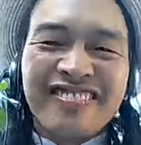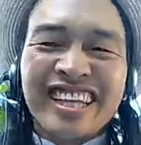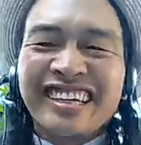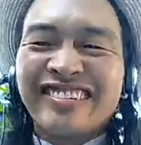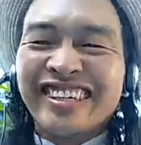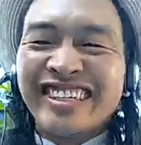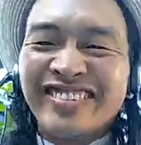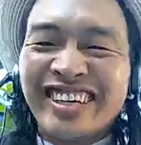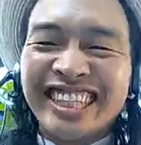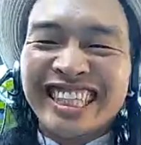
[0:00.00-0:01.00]
where the
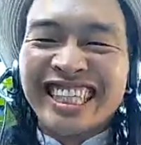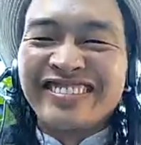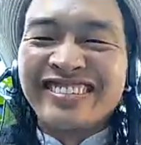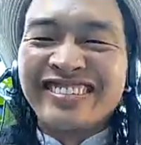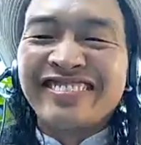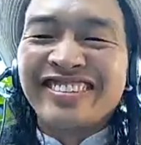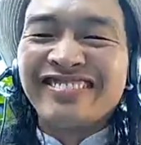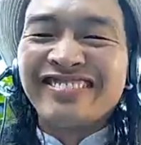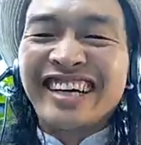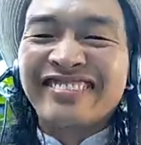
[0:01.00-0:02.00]
bus comes right up to the
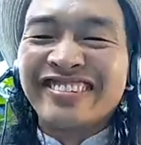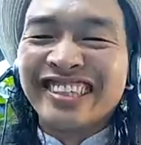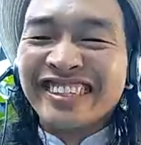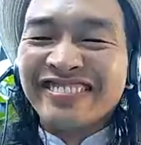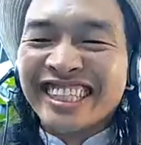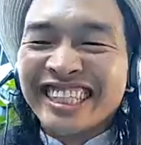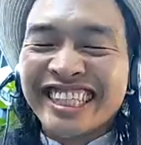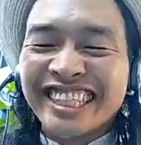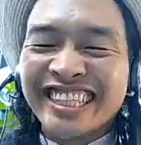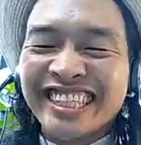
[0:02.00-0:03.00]
platform and this
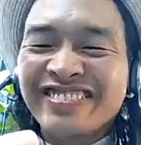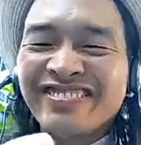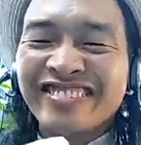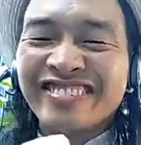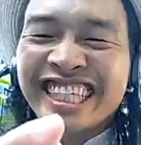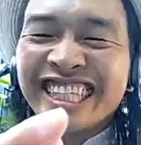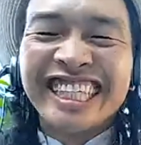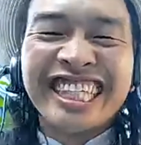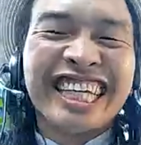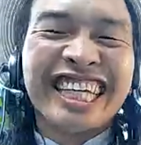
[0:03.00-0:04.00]
little bridge
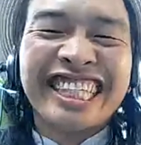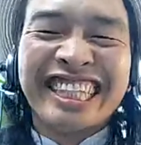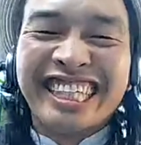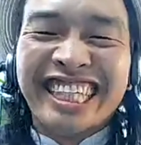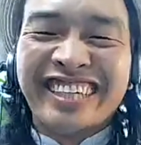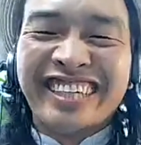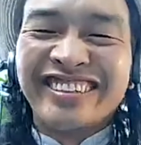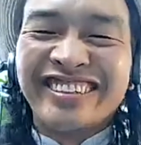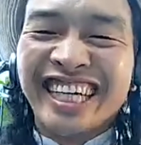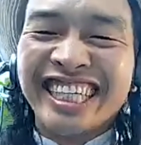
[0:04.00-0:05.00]
sticks out from the
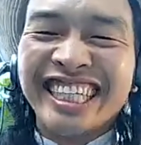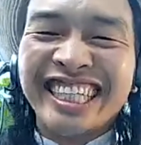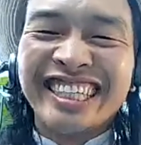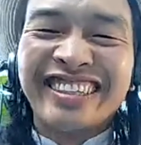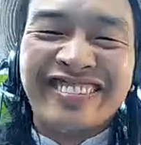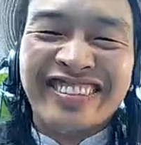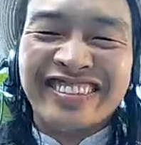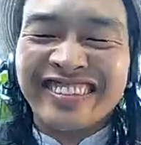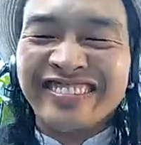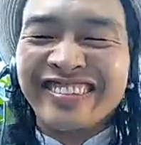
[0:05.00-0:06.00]
bus so that people
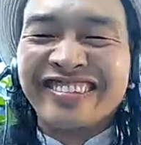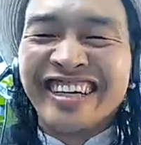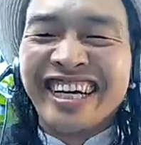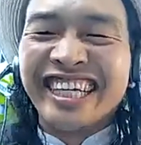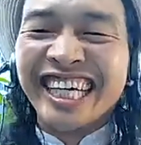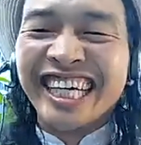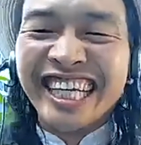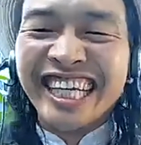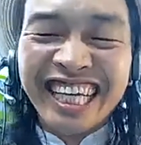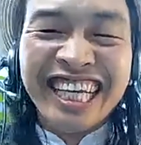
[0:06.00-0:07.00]
can roll right on.
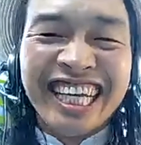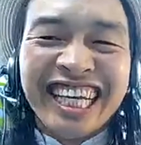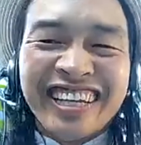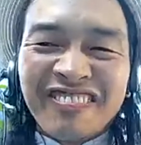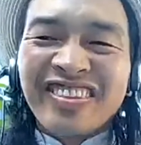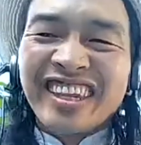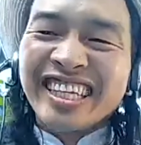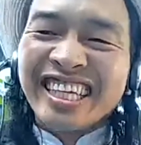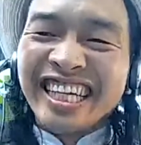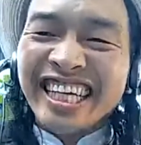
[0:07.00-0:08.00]

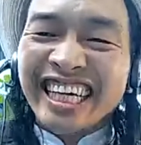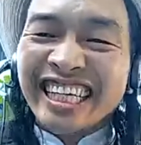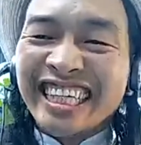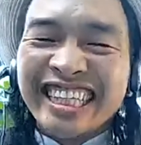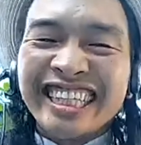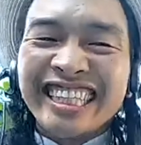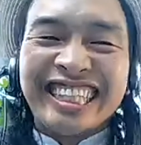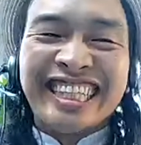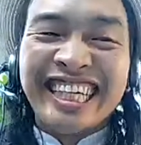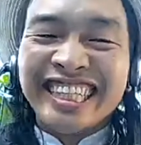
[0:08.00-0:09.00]
And the
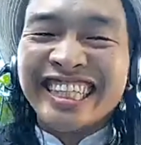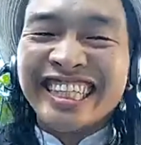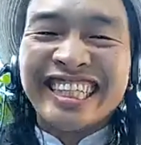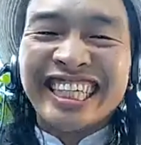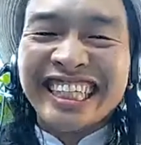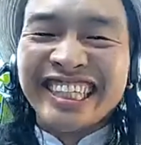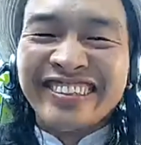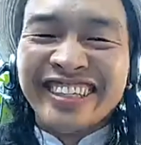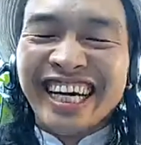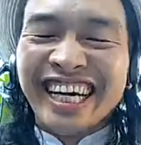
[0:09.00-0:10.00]
stations are also
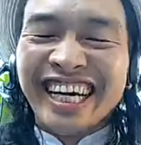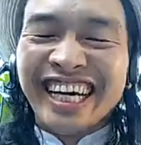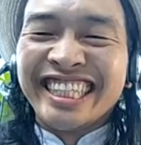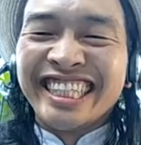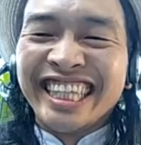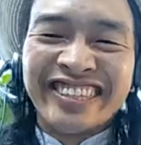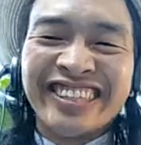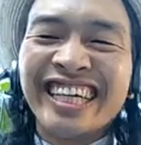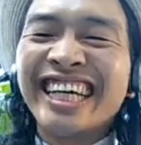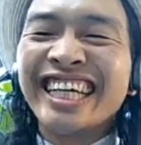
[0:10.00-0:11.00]
nice and level,
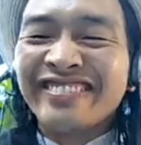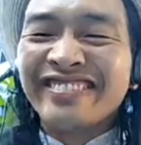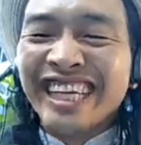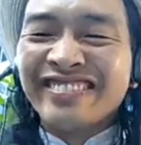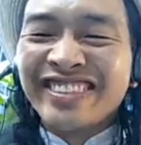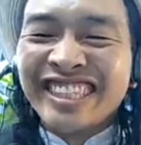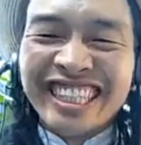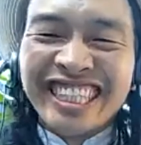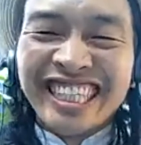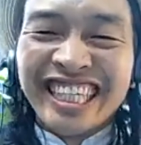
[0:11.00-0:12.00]
have ramps
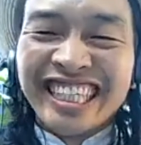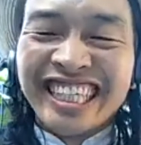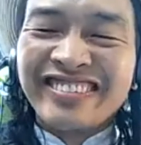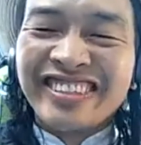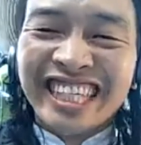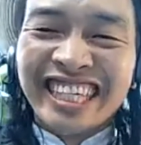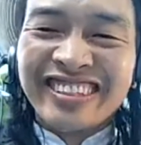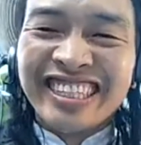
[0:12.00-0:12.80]
leading up to them.